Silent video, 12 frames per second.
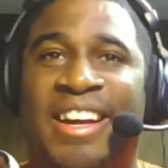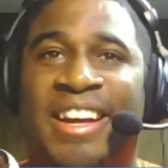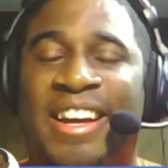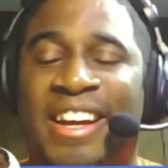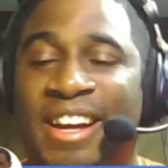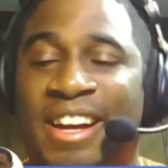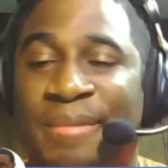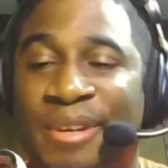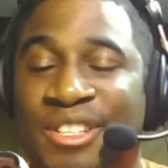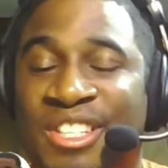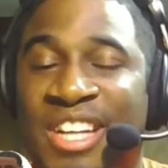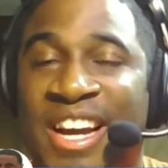And I'm
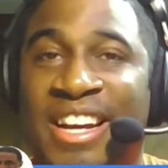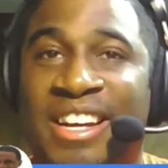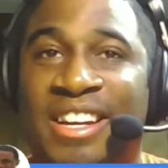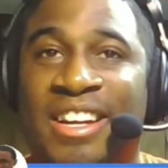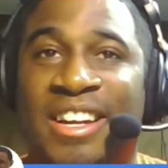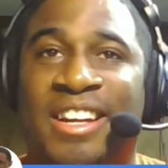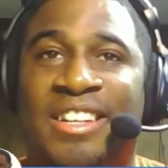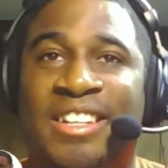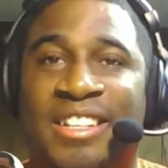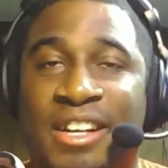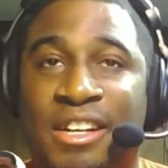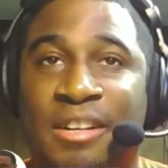excited to
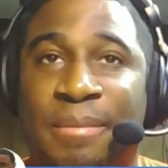talk